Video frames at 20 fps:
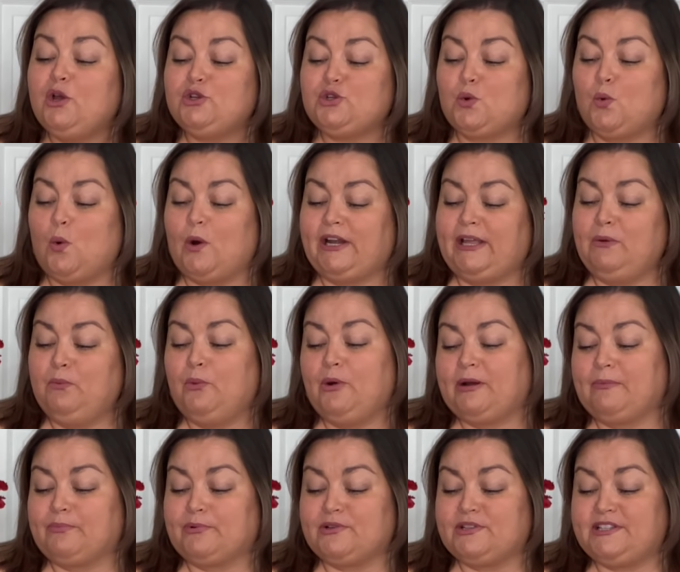
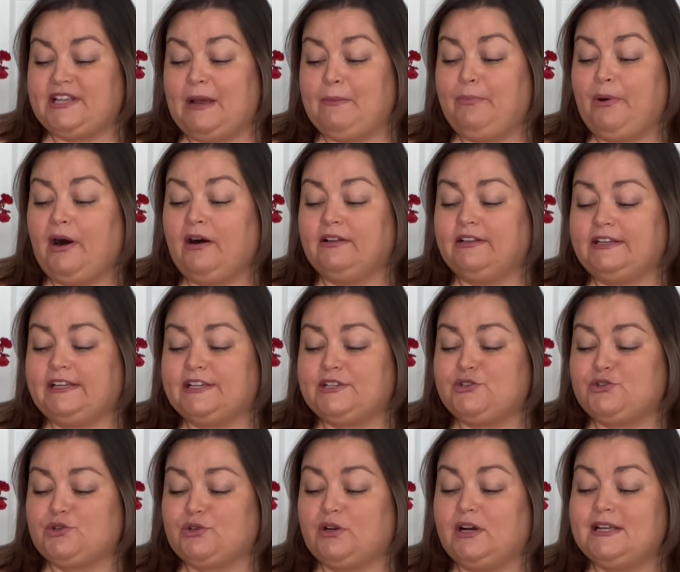21%
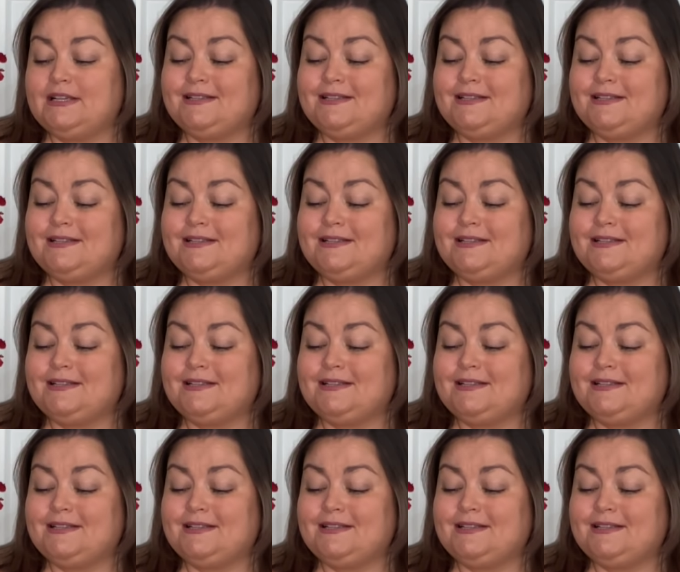polyester,